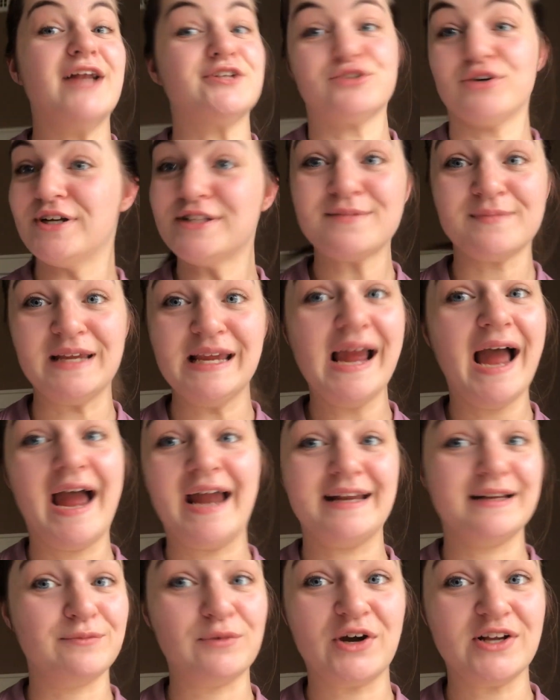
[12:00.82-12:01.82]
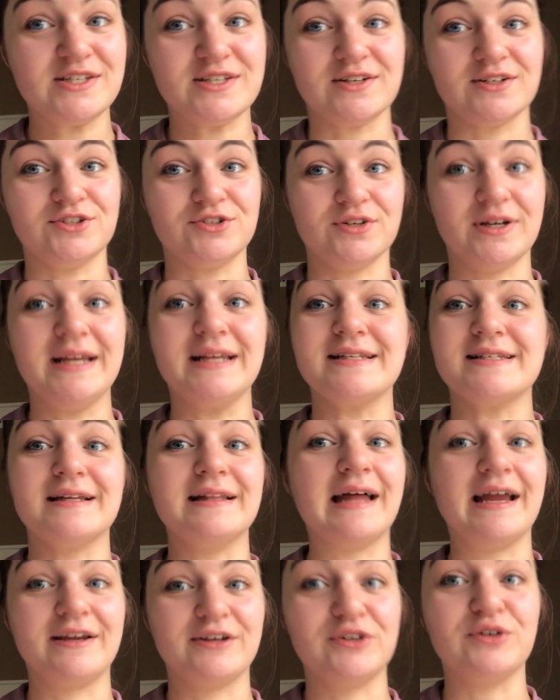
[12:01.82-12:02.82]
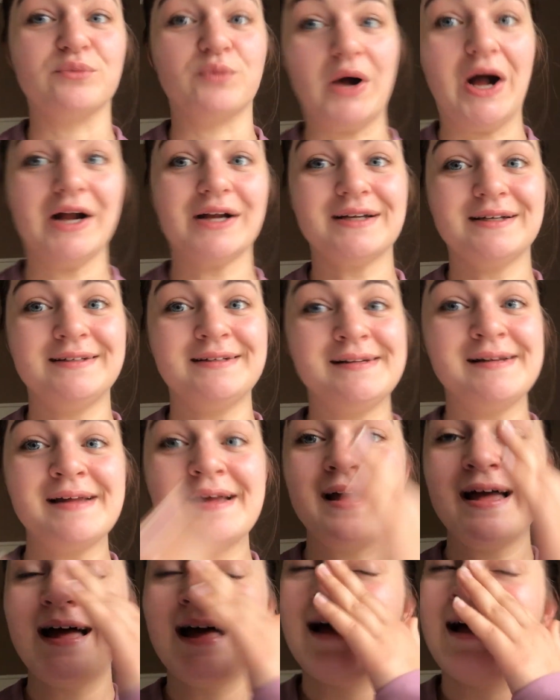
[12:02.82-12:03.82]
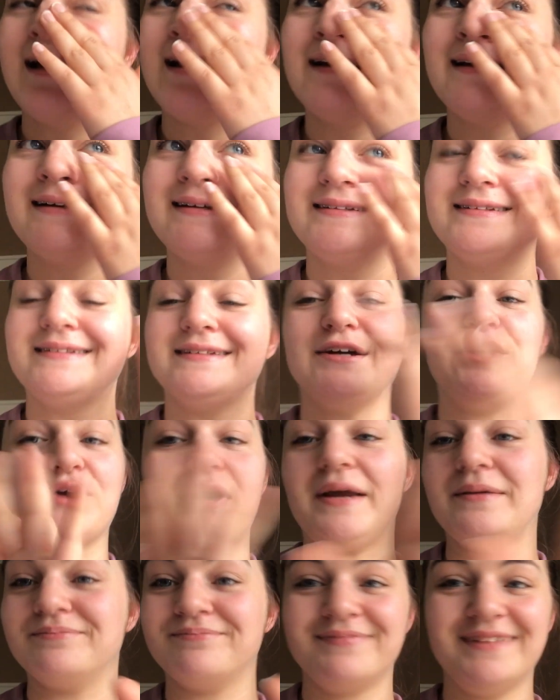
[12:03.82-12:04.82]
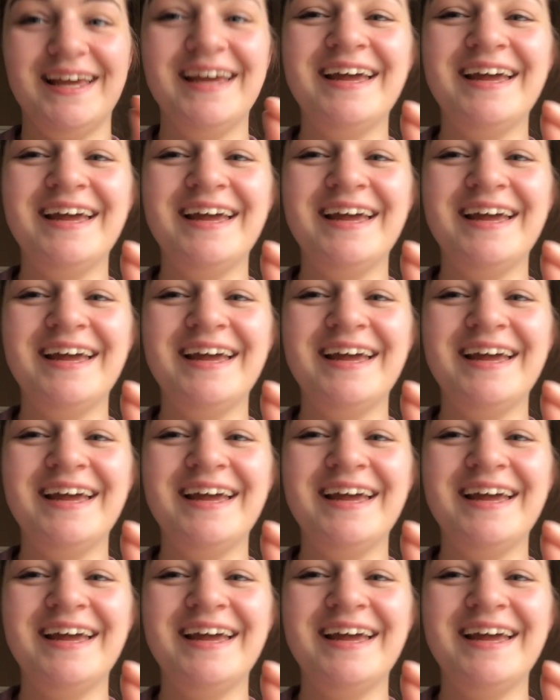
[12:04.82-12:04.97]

trust me, I didn't want surgery until I couldn't walk. Okay.